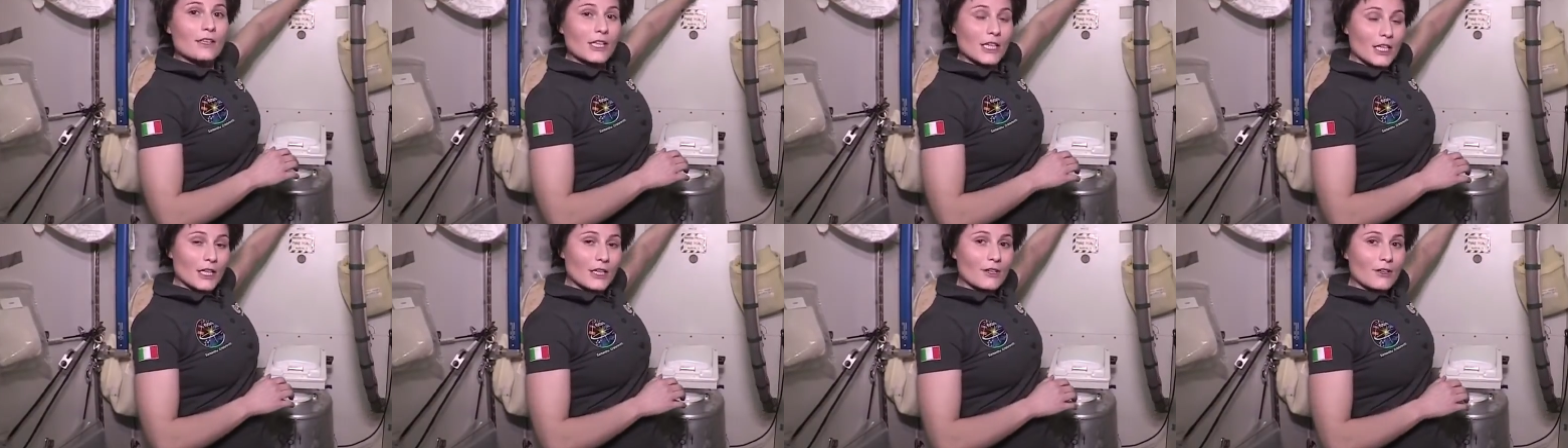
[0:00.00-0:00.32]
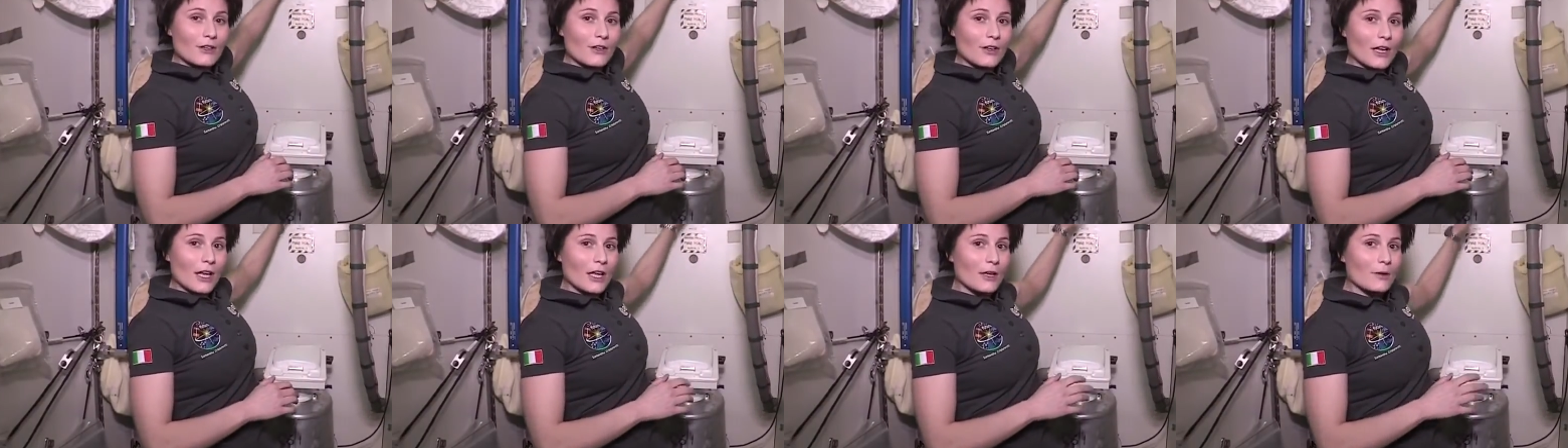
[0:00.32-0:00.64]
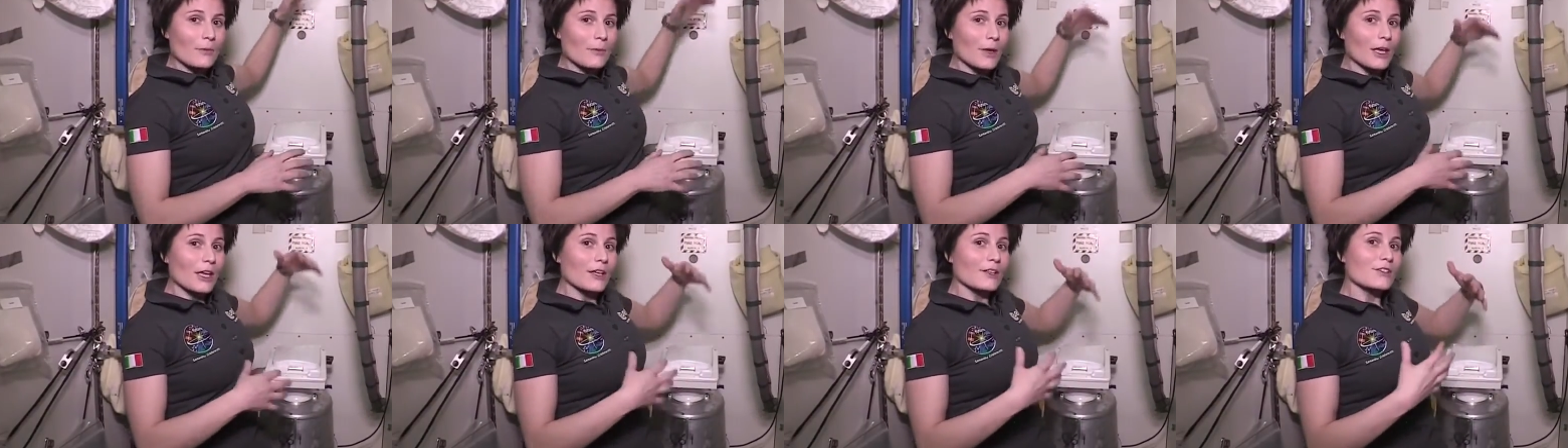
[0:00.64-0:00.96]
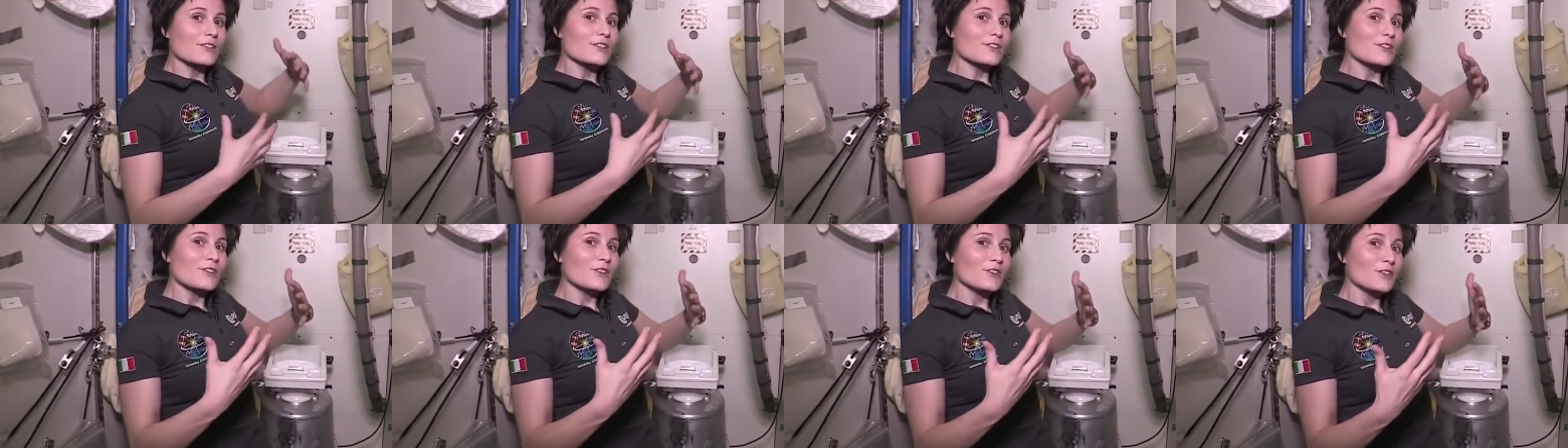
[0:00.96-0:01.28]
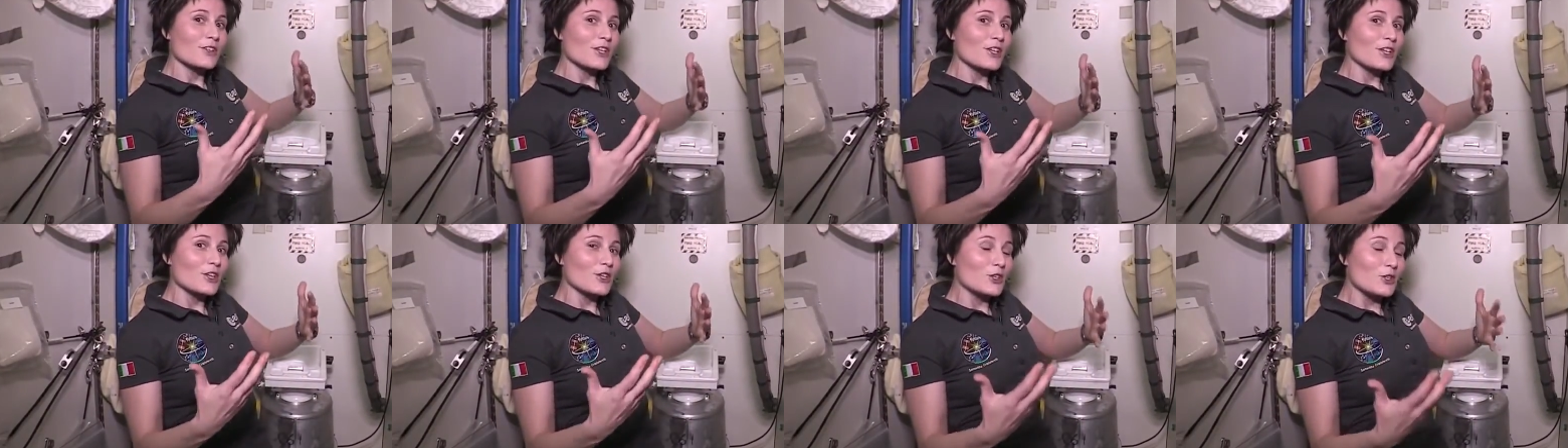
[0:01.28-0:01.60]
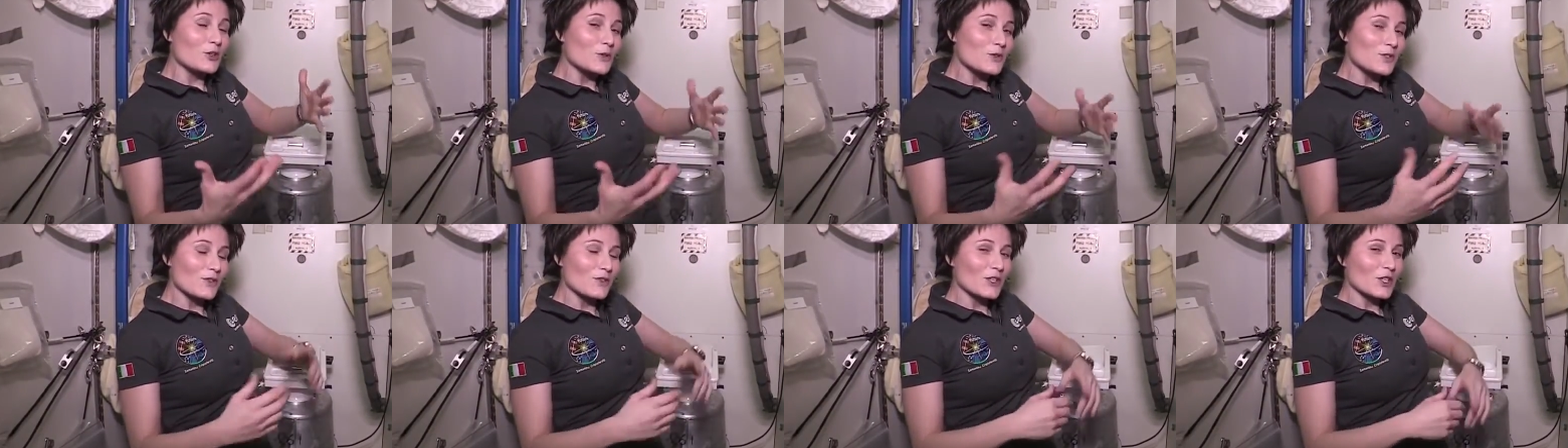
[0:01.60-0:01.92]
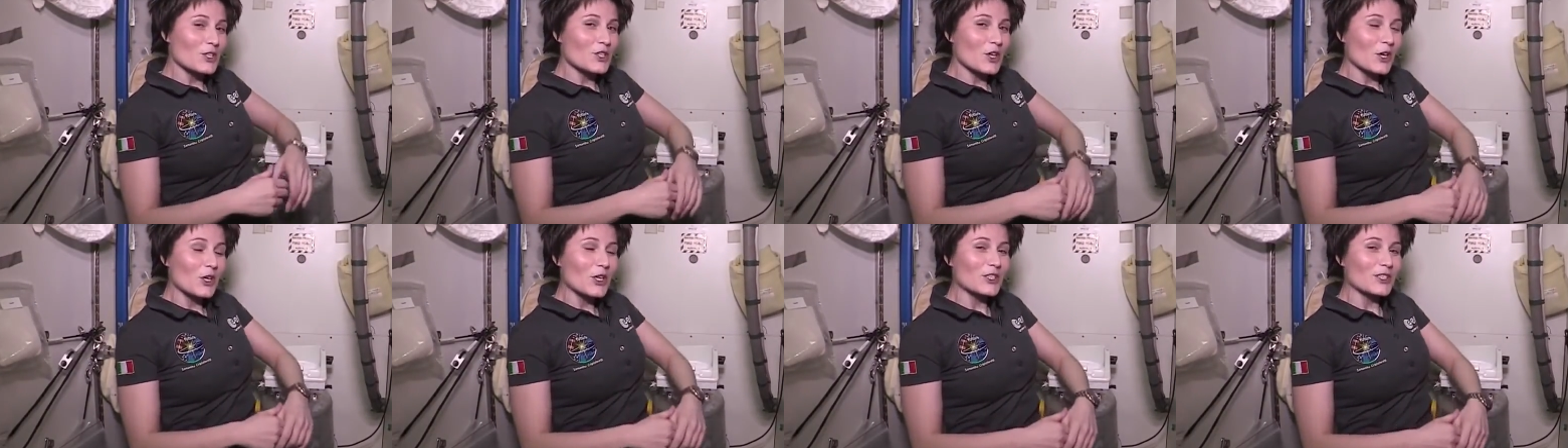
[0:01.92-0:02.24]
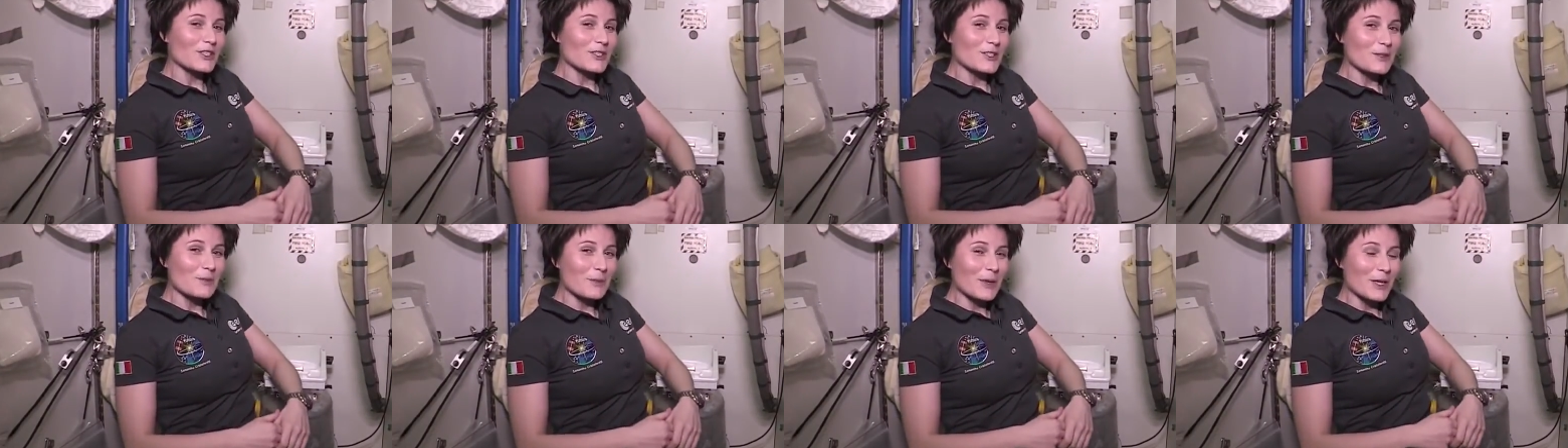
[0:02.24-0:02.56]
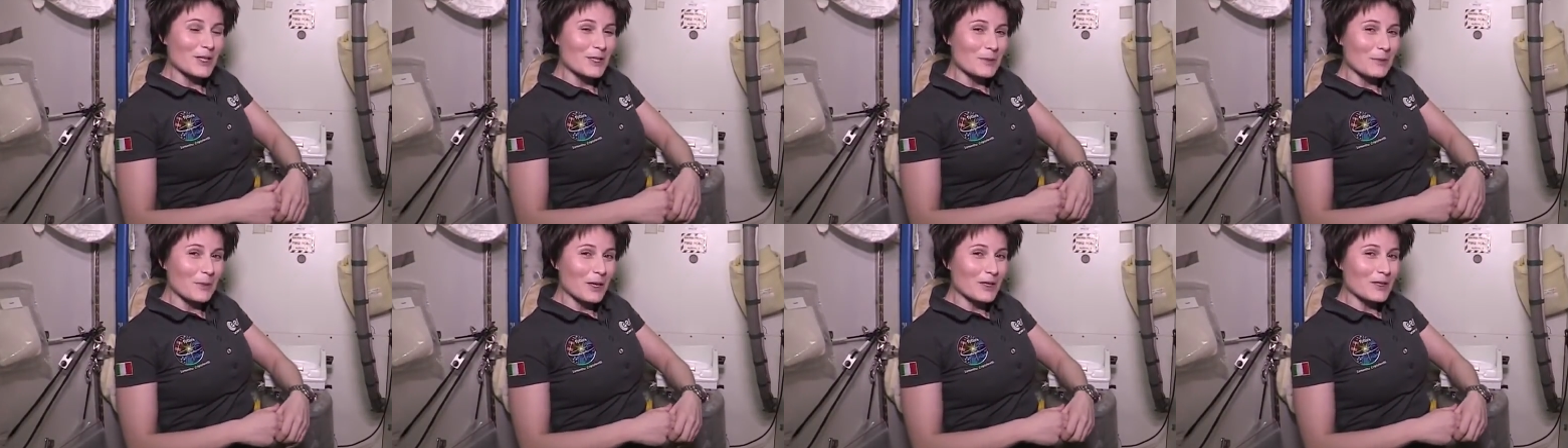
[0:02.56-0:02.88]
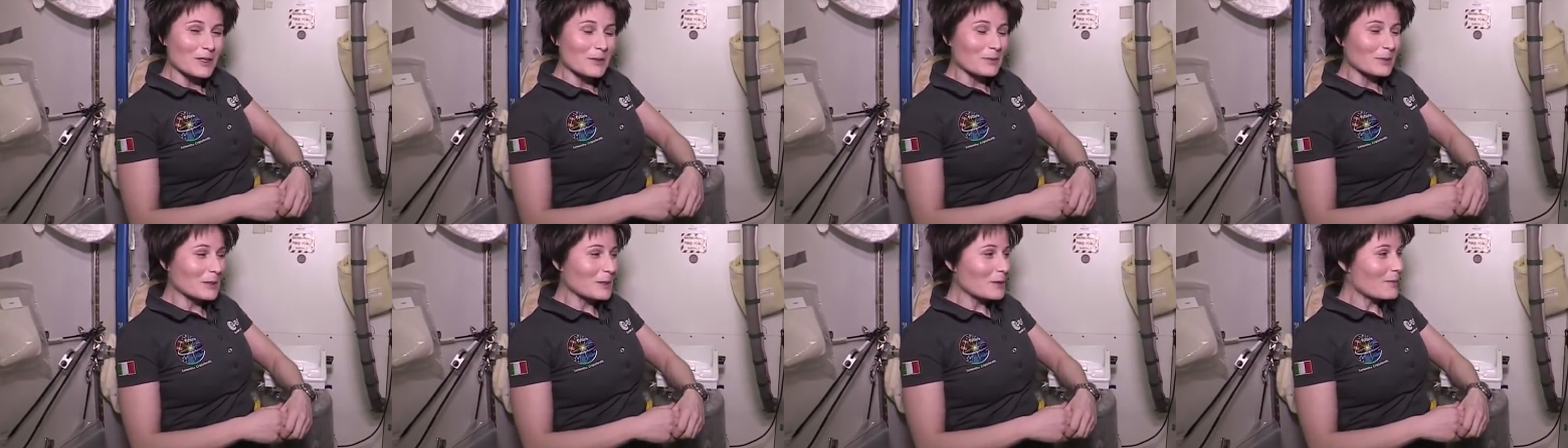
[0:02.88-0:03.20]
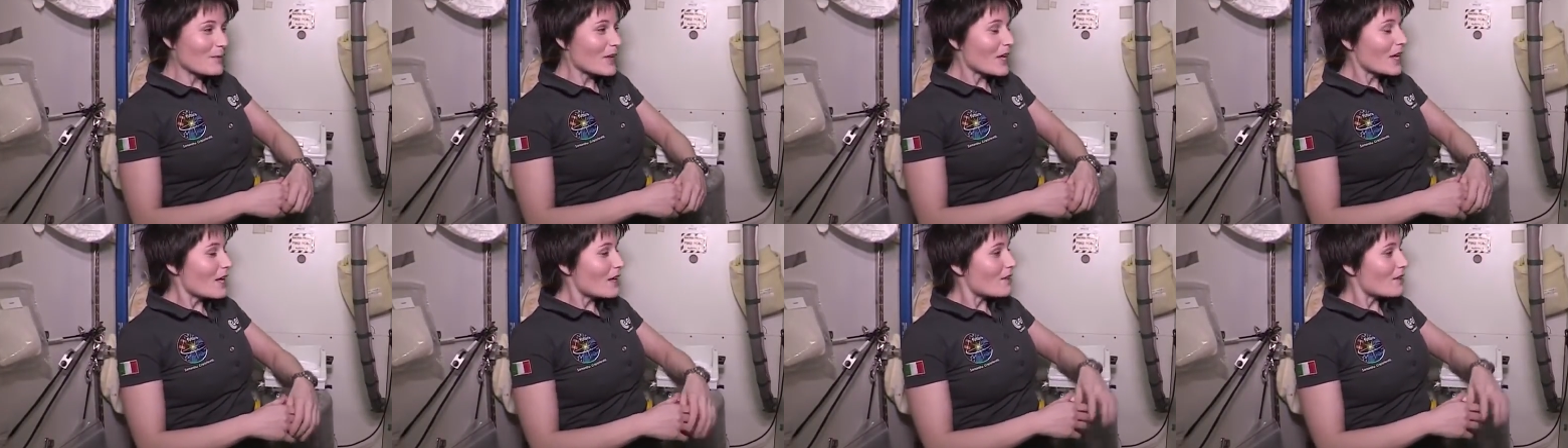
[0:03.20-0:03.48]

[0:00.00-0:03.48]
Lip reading: here and makes the use of the toilet in space possible,